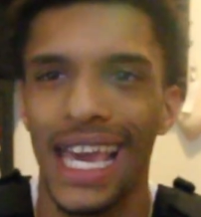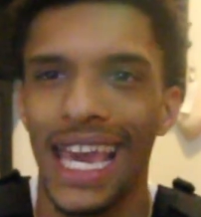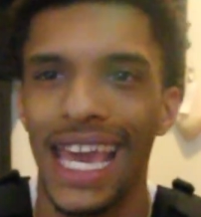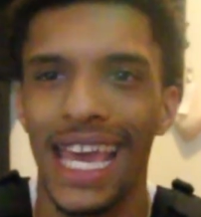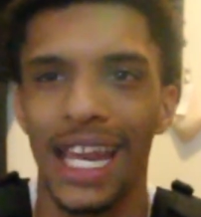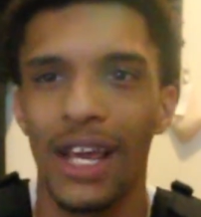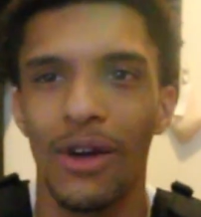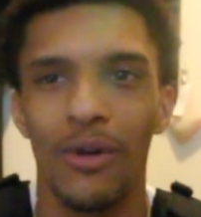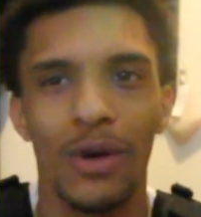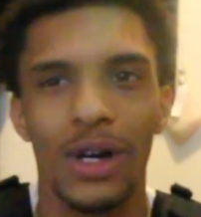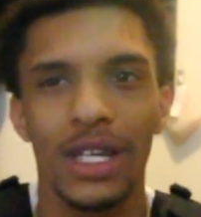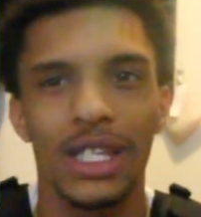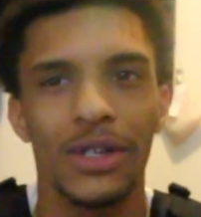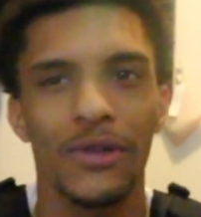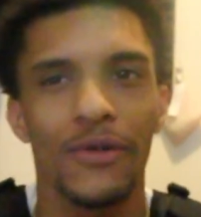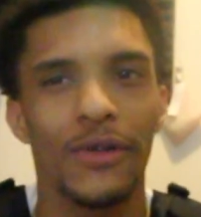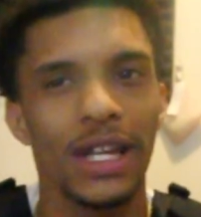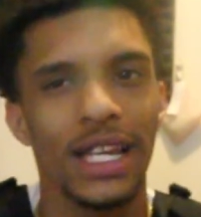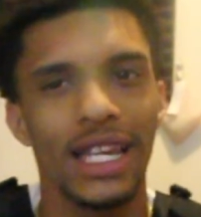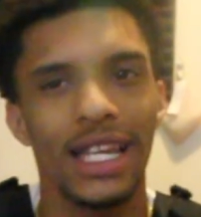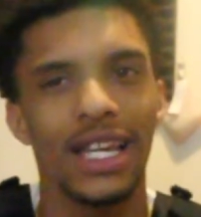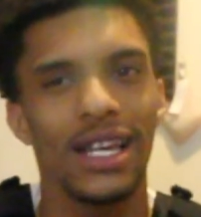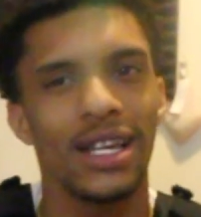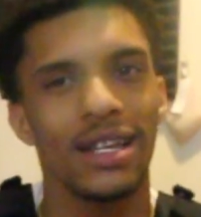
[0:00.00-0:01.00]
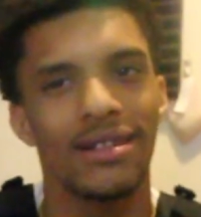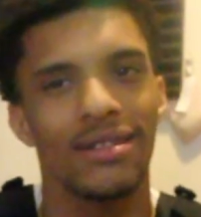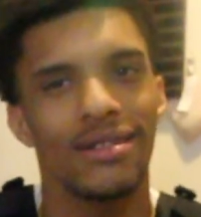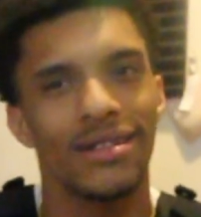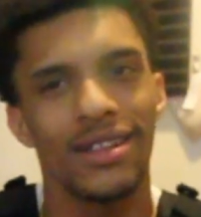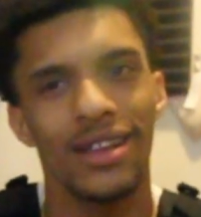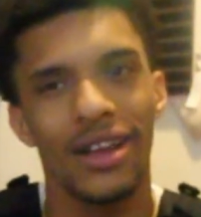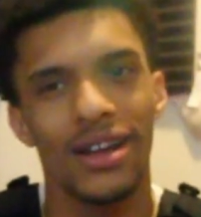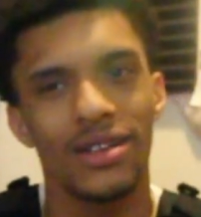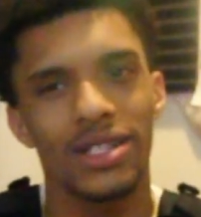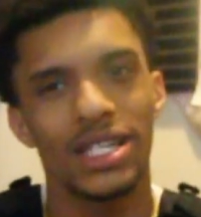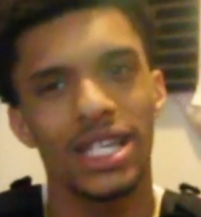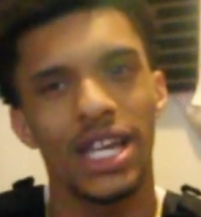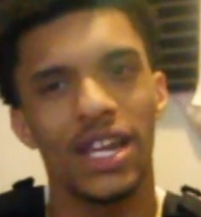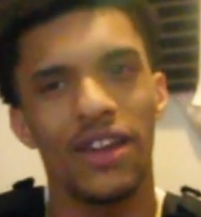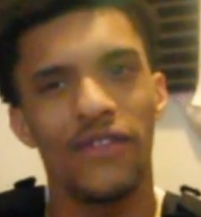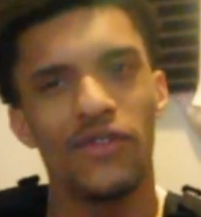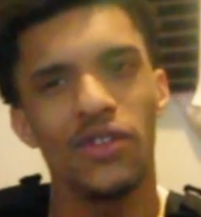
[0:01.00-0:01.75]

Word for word: And it wasn't really, you know I'm saying,